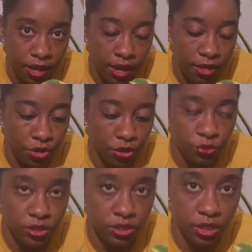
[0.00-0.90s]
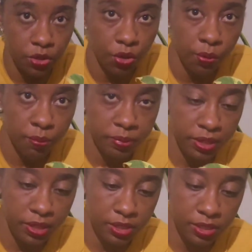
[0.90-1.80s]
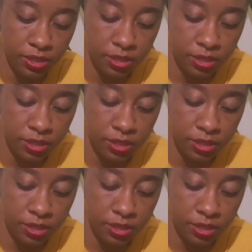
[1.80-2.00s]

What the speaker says: and now stick our pieces